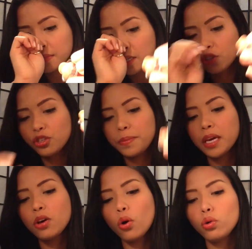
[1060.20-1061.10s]
it used to
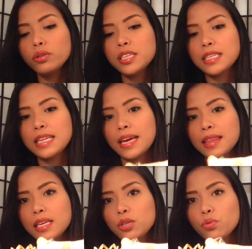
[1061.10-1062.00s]
be gold just
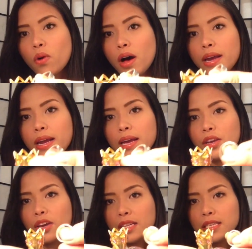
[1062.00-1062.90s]
like this one,
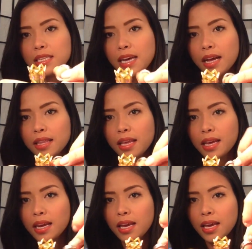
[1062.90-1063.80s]
and you can tell
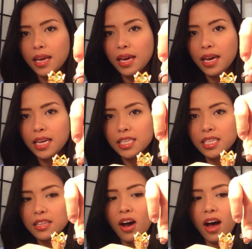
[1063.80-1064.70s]
that
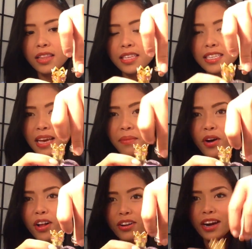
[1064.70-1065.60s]
it's not the same
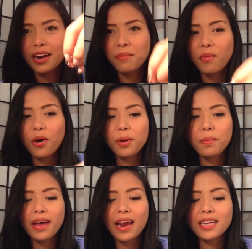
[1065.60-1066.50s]
color anymore.
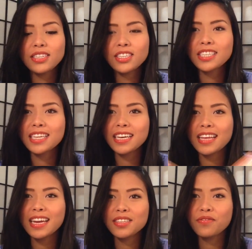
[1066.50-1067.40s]
But I just think
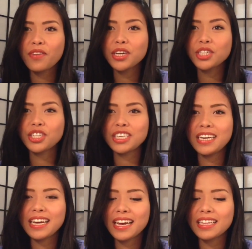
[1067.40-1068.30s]
that it's very
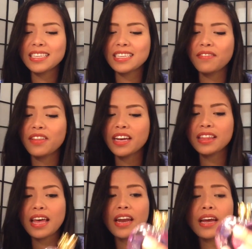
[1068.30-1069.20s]
chic and stuff
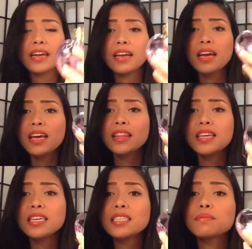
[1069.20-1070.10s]
like that, and
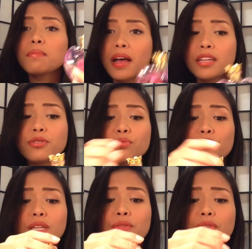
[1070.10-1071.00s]
this smells
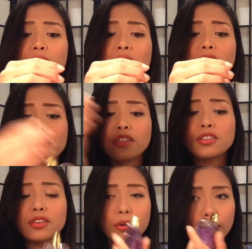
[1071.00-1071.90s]
really good
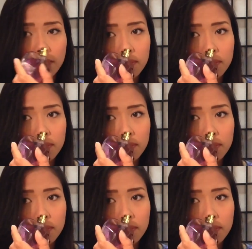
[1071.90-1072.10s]
too.